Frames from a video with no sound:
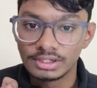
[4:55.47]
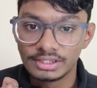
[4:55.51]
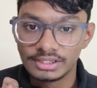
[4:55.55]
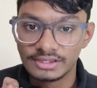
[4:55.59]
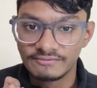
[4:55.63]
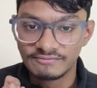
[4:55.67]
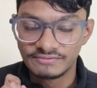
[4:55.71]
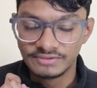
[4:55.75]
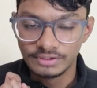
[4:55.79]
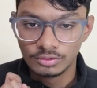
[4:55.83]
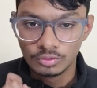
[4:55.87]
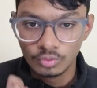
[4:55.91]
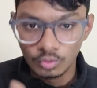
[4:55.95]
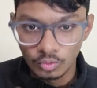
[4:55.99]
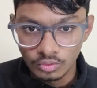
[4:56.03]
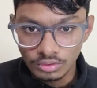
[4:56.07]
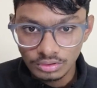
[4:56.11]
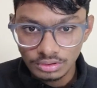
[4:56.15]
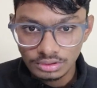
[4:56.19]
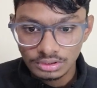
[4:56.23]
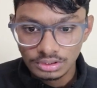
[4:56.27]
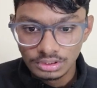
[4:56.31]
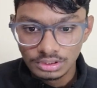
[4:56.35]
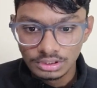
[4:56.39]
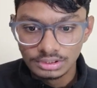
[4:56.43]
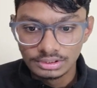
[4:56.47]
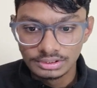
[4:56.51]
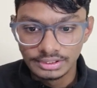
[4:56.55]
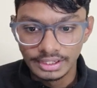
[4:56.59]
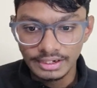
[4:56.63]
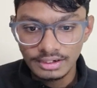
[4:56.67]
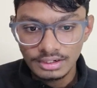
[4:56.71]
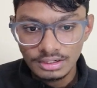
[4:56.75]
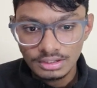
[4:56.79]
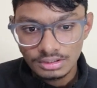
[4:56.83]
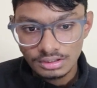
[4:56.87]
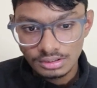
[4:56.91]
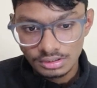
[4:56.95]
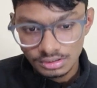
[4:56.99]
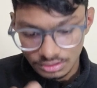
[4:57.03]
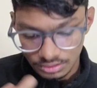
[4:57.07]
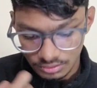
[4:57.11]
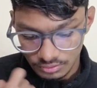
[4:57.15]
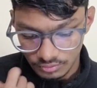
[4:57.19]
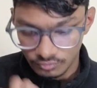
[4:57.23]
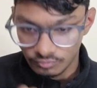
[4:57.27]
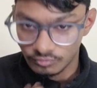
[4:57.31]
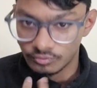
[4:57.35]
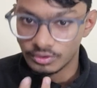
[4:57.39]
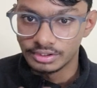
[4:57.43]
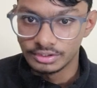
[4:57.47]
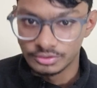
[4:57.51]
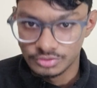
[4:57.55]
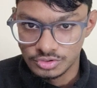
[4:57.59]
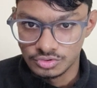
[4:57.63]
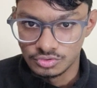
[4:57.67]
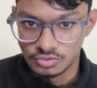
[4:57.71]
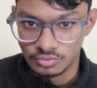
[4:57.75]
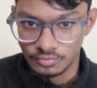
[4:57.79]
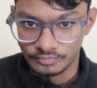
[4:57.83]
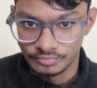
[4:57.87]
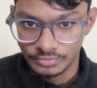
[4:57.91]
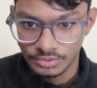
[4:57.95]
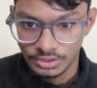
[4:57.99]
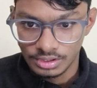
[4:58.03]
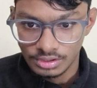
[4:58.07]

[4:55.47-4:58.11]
if they don't, then what you should